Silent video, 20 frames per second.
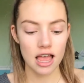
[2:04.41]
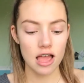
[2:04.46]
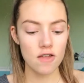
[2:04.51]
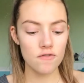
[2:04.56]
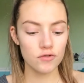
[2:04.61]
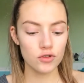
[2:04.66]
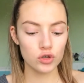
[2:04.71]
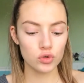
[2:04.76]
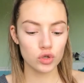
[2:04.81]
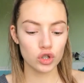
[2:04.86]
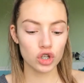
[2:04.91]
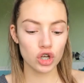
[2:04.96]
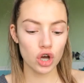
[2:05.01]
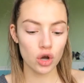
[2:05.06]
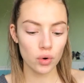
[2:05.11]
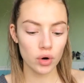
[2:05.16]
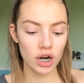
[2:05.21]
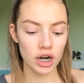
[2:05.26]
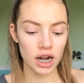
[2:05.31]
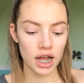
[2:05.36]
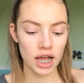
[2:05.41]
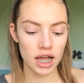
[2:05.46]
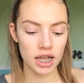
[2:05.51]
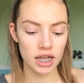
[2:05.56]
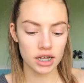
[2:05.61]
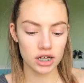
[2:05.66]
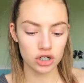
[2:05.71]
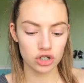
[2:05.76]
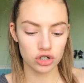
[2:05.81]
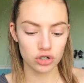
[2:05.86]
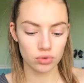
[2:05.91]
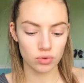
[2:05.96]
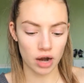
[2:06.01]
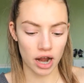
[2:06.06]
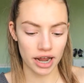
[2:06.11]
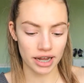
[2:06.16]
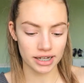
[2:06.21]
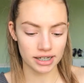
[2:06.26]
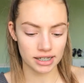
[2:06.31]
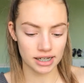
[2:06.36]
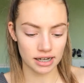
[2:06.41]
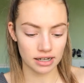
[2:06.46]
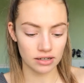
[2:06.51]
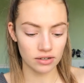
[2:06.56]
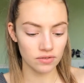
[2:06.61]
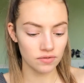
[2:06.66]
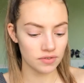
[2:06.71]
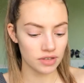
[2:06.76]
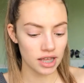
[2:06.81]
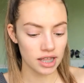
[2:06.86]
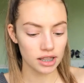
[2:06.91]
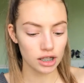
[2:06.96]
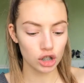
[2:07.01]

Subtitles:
Infused with coconut derivative,